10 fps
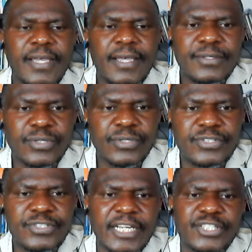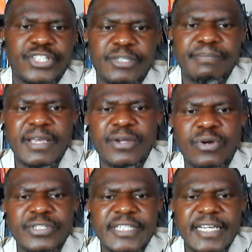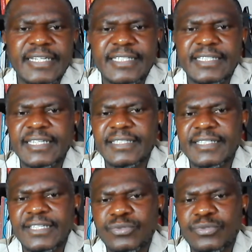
So the charge sheet may contain details as